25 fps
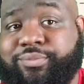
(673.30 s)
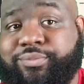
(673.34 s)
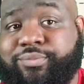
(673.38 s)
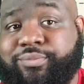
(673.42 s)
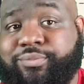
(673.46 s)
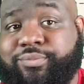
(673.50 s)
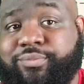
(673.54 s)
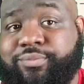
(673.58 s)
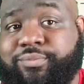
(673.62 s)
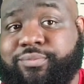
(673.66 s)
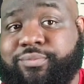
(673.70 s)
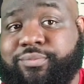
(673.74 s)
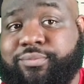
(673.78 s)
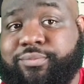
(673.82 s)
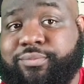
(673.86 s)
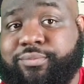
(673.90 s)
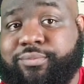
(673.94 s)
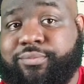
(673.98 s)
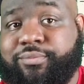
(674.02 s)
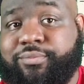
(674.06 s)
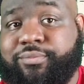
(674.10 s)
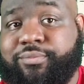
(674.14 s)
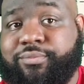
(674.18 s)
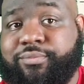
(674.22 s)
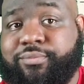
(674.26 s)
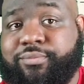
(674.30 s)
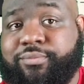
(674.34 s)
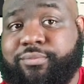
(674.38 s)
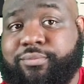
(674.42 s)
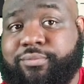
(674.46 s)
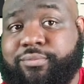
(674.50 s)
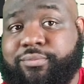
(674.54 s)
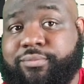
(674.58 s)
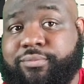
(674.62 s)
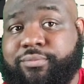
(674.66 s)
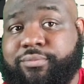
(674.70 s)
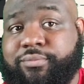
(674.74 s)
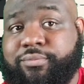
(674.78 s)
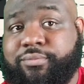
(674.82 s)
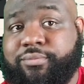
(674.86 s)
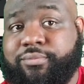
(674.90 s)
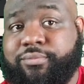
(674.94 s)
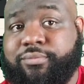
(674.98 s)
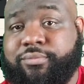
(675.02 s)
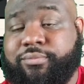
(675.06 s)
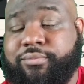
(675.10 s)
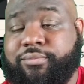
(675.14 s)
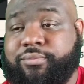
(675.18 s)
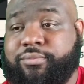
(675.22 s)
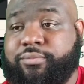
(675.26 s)

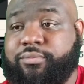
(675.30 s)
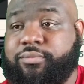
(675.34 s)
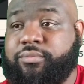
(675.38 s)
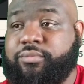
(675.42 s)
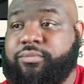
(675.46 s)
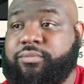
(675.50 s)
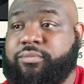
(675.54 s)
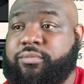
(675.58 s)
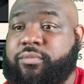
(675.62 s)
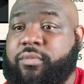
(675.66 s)
(no one is talking)